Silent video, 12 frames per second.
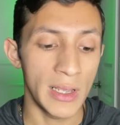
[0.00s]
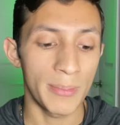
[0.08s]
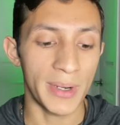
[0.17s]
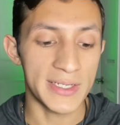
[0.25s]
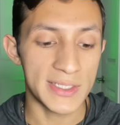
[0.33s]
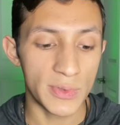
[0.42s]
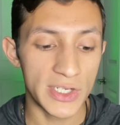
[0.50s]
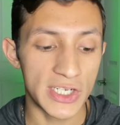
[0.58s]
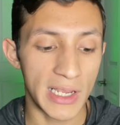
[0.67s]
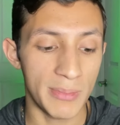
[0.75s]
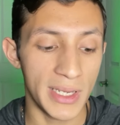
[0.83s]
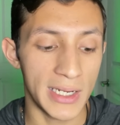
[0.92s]
By switch,
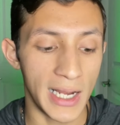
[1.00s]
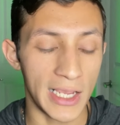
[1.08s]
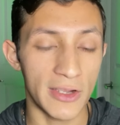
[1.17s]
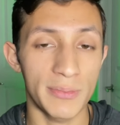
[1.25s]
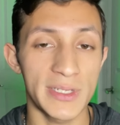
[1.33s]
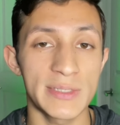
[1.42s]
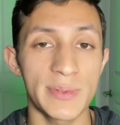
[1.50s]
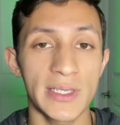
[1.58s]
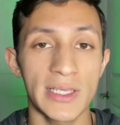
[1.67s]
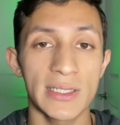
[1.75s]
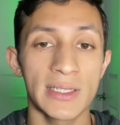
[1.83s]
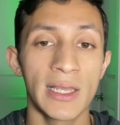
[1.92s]
I mean I could be
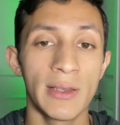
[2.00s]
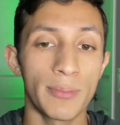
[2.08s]
speaking